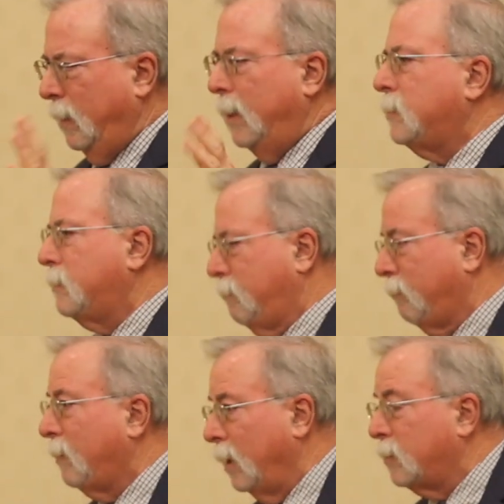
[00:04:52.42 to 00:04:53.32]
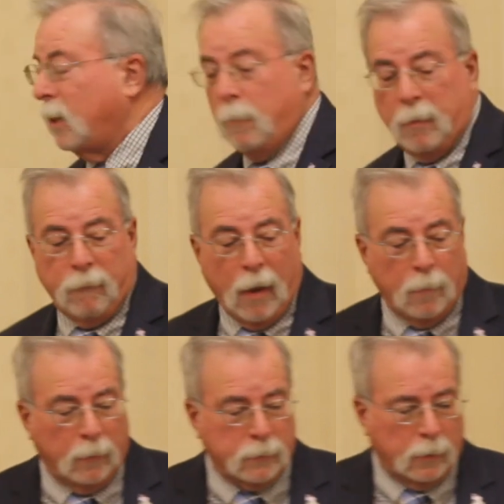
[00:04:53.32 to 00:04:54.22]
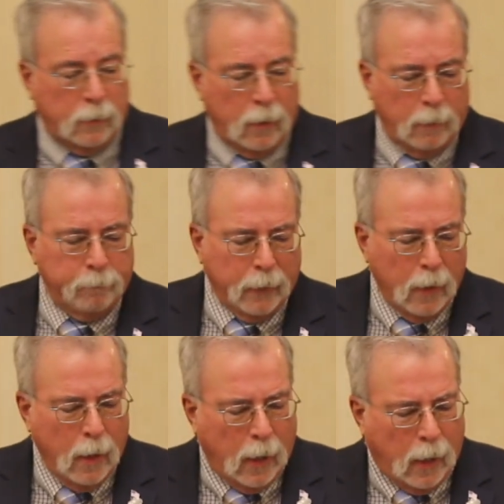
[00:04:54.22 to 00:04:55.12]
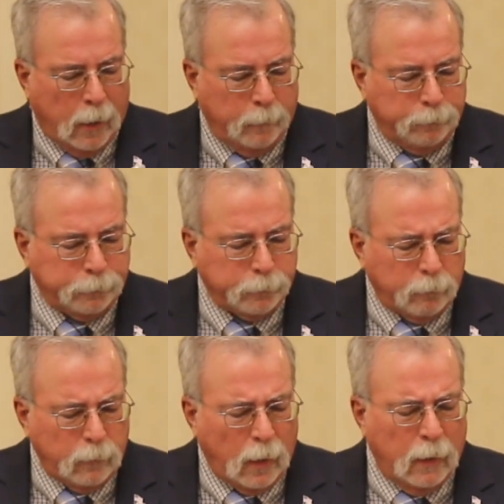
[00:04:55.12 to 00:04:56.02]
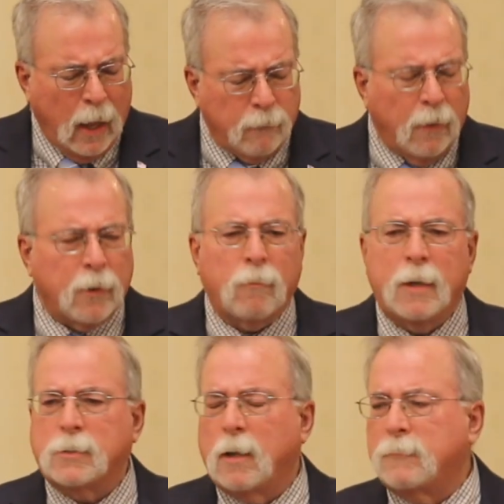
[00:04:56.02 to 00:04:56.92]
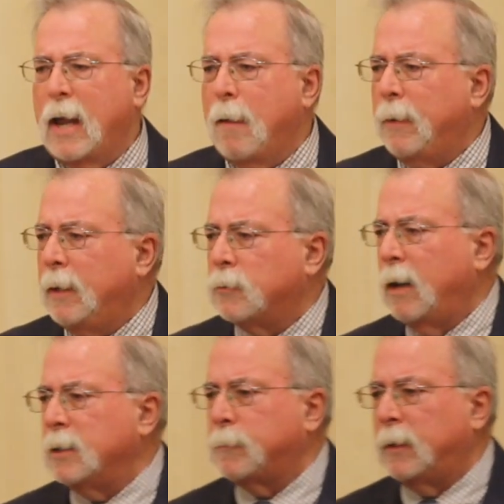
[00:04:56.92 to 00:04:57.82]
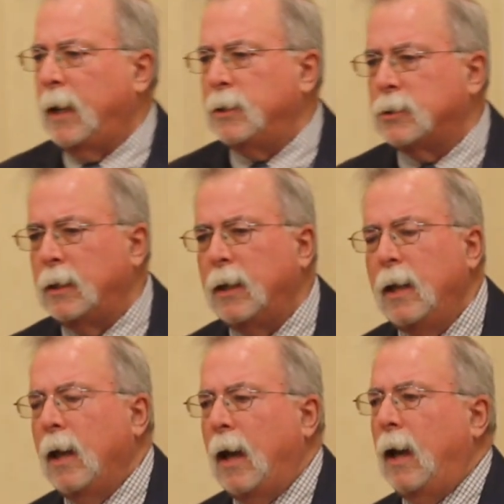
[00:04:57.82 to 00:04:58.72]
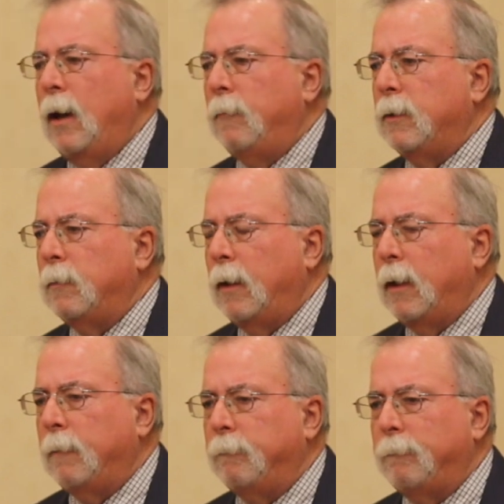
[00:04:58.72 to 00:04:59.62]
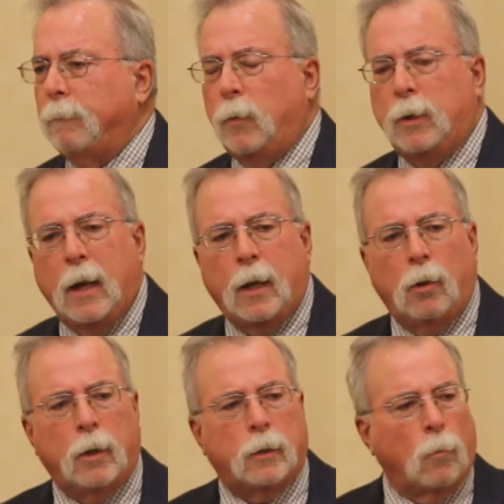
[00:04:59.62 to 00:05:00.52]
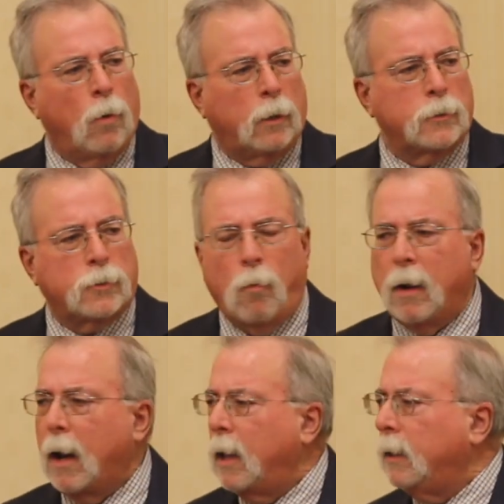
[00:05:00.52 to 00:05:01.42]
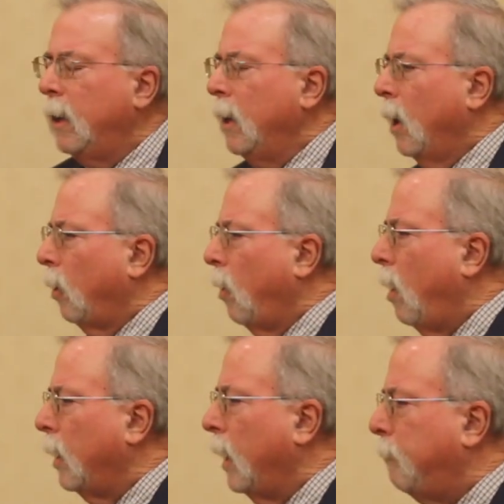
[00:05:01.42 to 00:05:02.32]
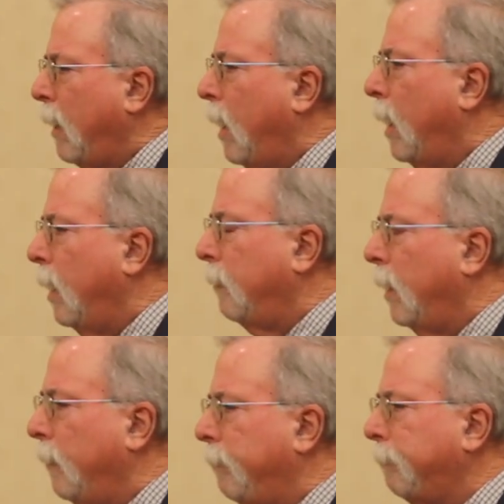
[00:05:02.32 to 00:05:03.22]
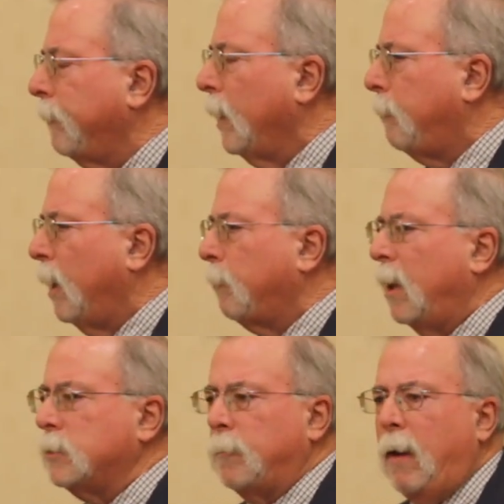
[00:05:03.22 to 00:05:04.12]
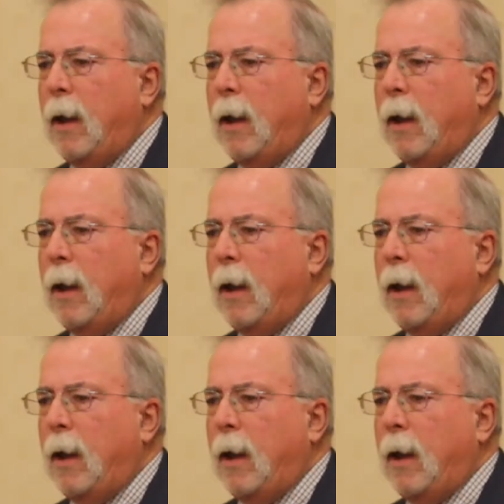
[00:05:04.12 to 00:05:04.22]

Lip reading: it's going to be fabulous, I'll tell you. A lot of other great stuff's happening in transportation. When you take a look at the work that's going on along Pear Blossom